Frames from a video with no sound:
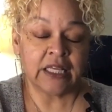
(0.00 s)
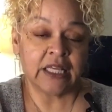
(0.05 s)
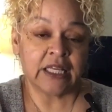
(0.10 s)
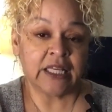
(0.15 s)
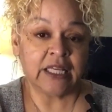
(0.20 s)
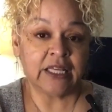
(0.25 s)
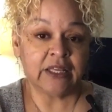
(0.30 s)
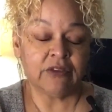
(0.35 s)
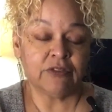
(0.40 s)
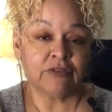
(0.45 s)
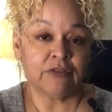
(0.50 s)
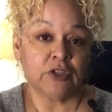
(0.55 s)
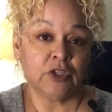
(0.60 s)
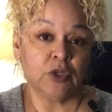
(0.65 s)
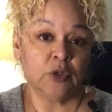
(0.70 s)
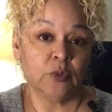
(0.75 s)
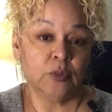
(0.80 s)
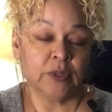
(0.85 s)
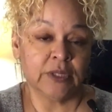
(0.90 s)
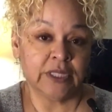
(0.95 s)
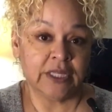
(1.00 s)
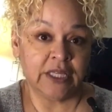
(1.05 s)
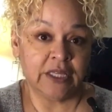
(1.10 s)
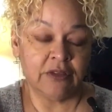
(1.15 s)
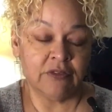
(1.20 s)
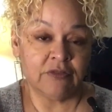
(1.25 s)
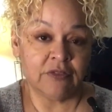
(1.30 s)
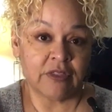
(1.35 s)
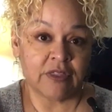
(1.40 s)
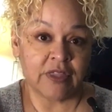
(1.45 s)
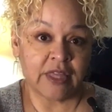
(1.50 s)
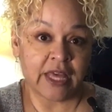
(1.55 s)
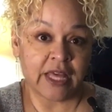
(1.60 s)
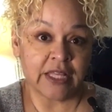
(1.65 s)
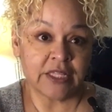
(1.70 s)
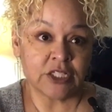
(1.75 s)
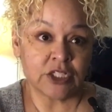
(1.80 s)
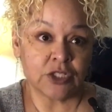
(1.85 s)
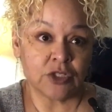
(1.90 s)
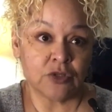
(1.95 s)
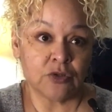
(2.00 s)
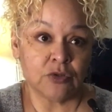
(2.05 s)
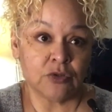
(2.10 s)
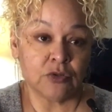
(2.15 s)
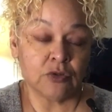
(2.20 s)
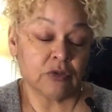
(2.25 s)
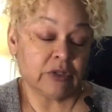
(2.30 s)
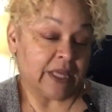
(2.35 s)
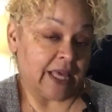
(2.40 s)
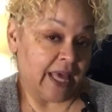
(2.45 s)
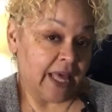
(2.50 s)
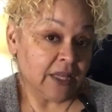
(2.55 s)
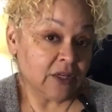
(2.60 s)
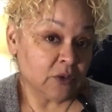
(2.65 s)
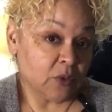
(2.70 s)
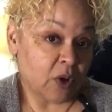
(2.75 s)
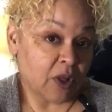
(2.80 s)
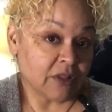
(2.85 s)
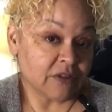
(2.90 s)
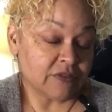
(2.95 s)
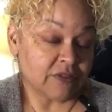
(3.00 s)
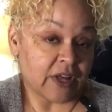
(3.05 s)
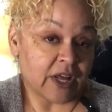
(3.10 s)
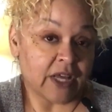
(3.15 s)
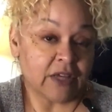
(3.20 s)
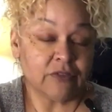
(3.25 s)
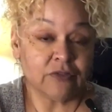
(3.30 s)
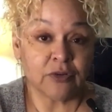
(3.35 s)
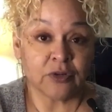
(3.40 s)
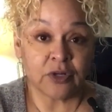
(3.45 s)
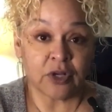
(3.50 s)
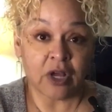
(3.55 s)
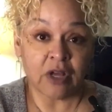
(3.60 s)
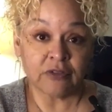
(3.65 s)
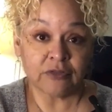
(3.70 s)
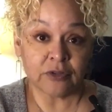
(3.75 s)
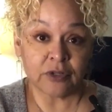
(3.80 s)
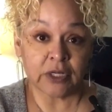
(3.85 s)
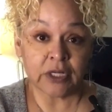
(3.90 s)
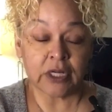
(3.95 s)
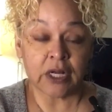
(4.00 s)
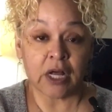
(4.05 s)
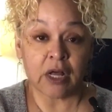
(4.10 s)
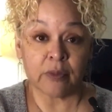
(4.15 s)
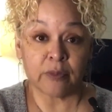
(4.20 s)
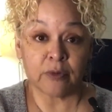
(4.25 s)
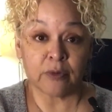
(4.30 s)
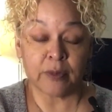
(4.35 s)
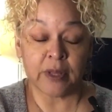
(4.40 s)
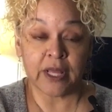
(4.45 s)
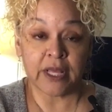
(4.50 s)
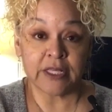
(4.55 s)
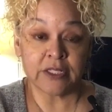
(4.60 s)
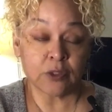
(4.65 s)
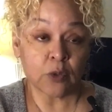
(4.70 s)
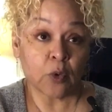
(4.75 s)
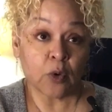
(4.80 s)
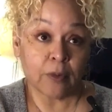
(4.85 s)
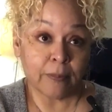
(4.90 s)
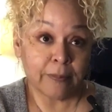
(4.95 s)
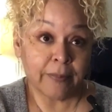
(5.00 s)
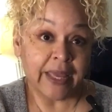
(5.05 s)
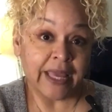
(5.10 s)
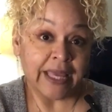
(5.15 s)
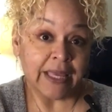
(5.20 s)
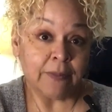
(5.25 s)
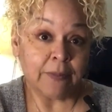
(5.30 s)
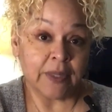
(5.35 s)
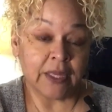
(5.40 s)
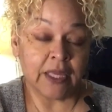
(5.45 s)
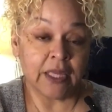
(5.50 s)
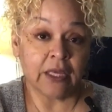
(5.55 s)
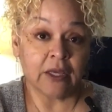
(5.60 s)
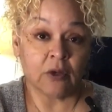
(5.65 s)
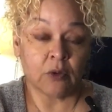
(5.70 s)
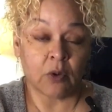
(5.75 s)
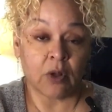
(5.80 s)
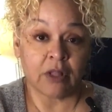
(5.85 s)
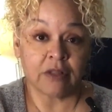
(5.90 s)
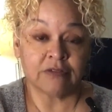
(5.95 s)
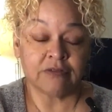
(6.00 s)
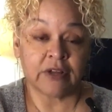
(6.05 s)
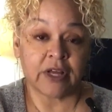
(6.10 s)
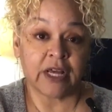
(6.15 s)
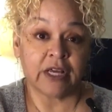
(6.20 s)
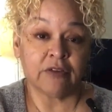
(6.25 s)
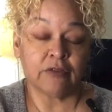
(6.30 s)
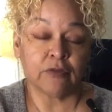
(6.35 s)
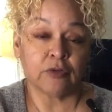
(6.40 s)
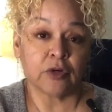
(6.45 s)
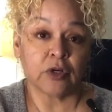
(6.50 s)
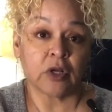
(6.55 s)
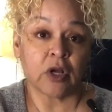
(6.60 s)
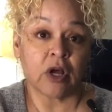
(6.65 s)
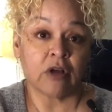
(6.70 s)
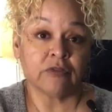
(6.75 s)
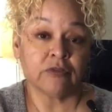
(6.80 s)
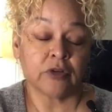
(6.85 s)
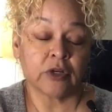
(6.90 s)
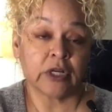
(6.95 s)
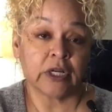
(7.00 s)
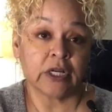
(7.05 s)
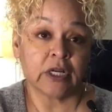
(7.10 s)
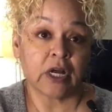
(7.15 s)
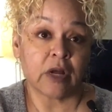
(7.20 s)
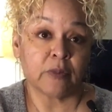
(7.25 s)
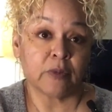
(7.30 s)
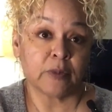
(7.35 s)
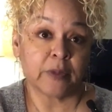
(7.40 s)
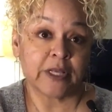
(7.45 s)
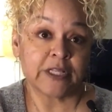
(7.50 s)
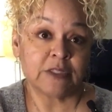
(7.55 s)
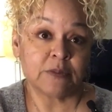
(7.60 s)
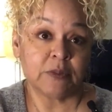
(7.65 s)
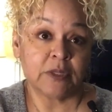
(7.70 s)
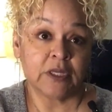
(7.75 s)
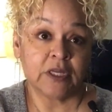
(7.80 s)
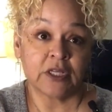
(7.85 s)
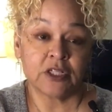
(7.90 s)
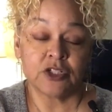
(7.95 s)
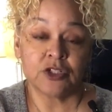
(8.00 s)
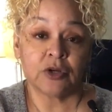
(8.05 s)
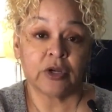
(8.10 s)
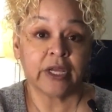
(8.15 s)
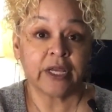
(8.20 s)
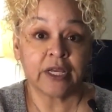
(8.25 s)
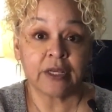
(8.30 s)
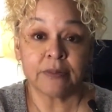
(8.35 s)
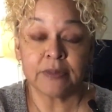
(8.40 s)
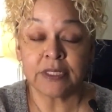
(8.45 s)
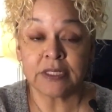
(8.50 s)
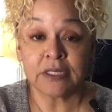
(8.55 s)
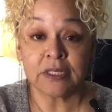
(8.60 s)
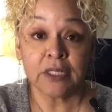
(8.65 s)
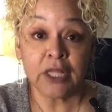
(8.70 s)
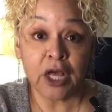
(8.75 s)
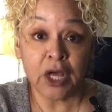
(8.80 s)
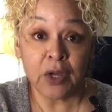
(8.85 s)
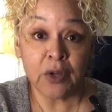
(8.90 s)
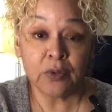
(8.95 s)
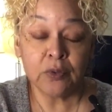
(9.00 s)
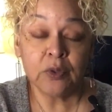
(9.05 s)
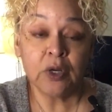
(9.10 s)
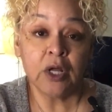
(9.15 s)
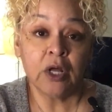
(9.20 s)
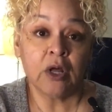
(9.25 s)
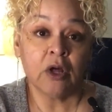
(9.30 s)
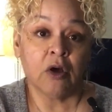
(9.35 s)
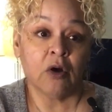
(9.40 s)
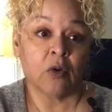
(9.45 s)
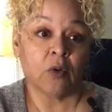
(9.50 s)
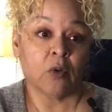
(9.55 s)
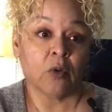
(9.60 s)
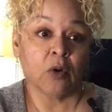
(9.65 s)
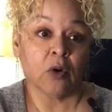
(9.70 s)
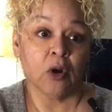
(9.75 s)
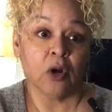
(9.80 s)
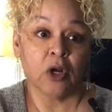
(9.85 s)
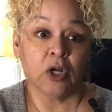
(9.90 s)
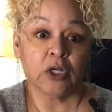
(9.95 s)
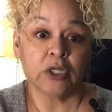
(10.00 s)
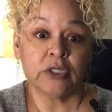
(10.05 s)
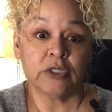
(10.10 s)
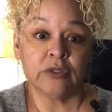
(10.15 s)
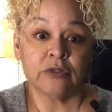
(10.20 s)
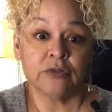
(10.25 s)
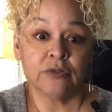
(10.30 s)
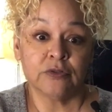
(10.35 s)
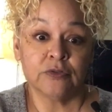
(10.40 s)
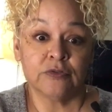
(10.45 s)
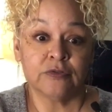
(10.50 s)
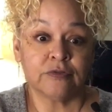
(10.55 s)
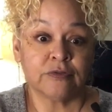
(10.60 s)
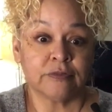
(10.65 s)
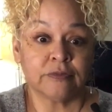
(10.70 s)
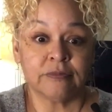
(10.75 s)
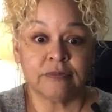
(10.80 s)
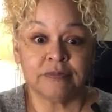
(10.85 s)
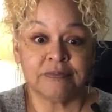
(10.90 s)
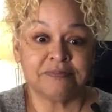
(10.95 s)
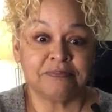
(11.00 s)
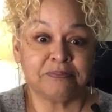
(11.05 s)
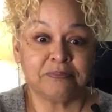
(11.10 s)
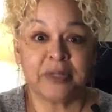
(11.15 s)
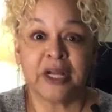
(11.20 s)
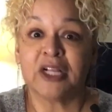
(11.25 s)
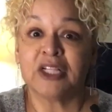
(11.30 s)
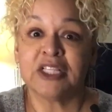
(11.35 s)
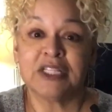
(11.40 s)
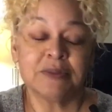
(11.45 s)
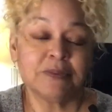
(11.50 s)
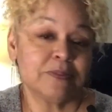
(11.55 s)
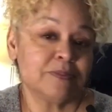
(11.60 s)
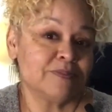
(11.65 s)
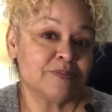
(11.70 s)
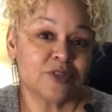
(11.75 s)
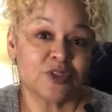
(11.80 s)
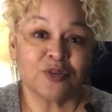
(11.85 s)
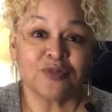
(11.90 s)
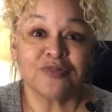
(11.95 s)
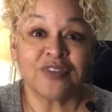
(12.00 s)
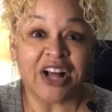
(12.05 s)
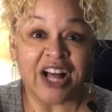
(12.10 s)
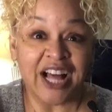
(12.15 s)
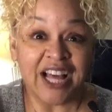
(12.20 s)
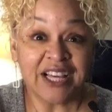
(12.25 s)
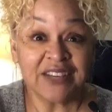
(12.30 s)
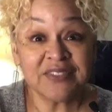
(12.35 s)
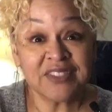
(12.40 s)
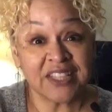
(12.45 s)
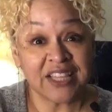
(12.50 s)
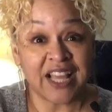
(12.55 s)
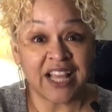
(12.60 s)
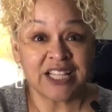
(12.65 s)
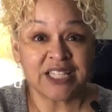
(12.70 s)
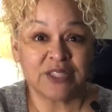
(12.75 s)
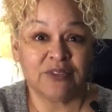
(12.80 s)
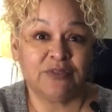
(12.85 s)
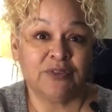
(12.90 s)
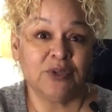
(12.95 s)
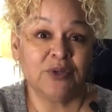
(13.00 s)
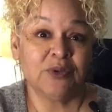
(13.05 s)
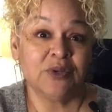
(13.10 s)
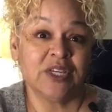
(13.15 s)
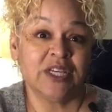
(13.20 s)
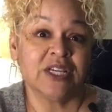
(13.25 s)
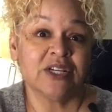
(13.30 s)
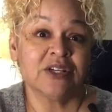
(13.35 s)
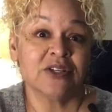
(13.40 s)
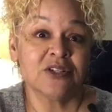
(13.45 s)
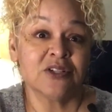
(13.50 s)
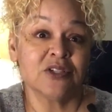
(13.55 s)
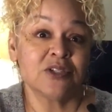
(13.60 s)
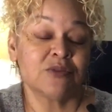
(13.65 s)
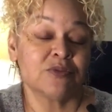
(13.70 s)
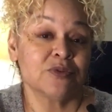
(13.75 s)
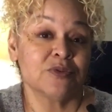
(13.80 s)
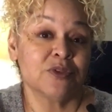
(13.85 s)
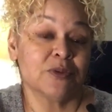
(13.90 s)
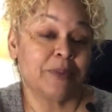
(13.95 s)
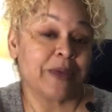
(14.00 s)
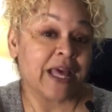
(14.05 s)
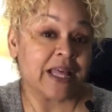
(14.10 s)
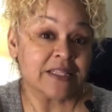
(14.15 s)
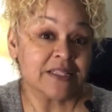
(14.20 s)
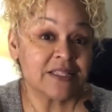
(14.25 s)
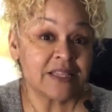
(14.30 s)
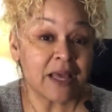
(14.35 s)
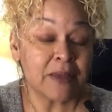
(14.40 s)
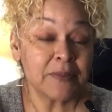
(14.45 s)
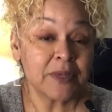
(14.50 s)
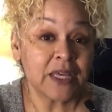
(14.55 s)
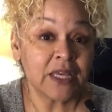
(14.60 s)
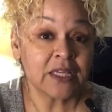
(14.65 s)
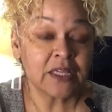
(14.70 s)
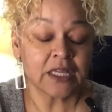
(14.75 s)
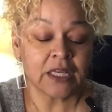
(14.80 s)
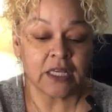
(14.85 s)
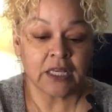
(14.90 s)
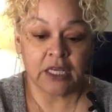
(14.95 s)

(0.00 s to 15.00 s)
If you believe that you can qualify for an offer in compromise, or maybe qualify for an offer in compromise because your income is low, or you've barely survived the last few years through the pandemic,